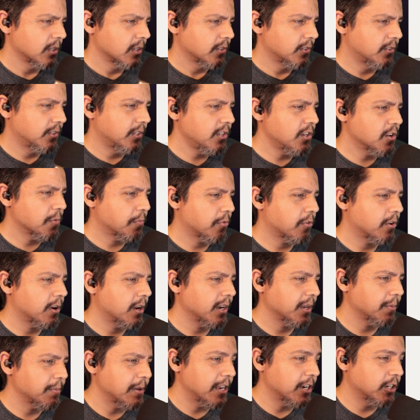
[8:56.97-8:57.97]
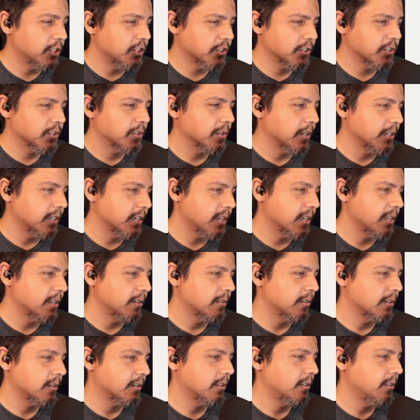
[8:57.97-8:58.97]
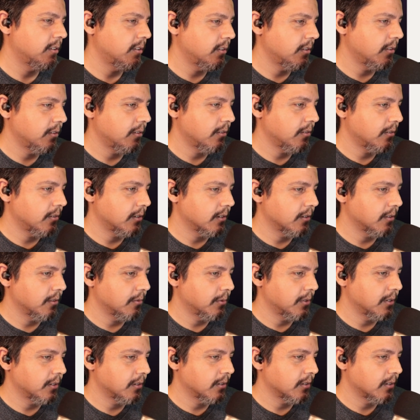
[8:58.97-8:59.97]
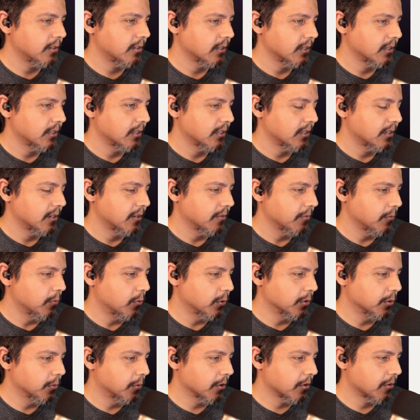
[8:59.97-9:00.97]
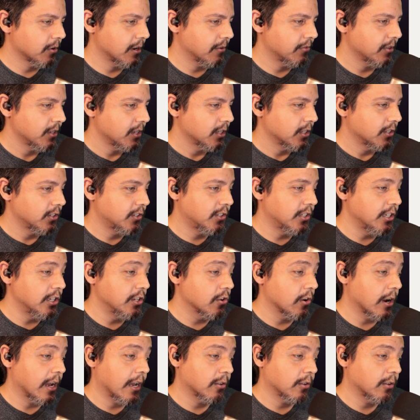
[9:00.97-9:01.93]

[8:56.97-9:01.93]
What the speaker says: Senior product manager, again, oh, another one. World of Warcraft. Senior